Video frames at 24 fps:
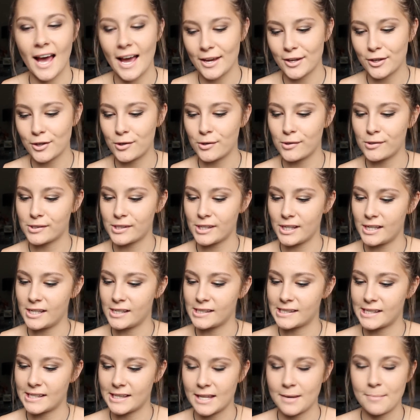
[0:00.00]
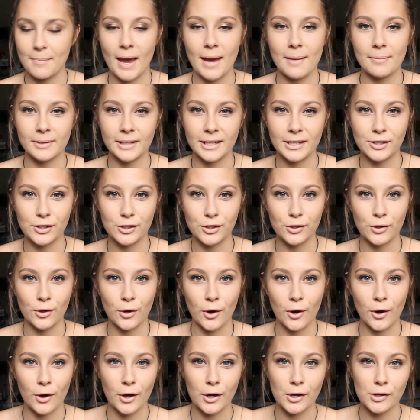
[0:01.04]
I use is the Maybelline New
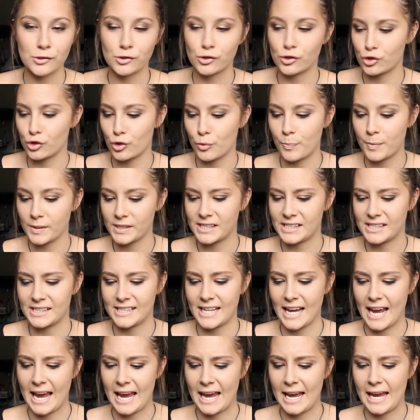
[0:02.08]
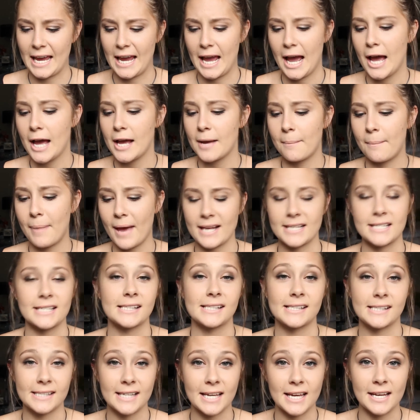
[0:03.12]
York Super Stay Better
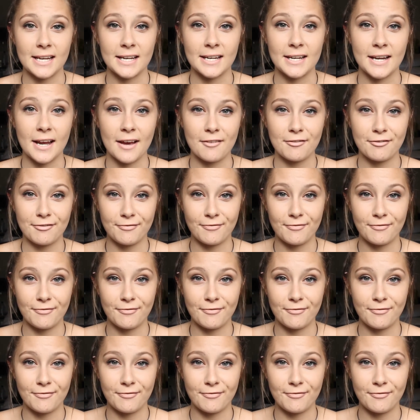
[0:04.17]
Skin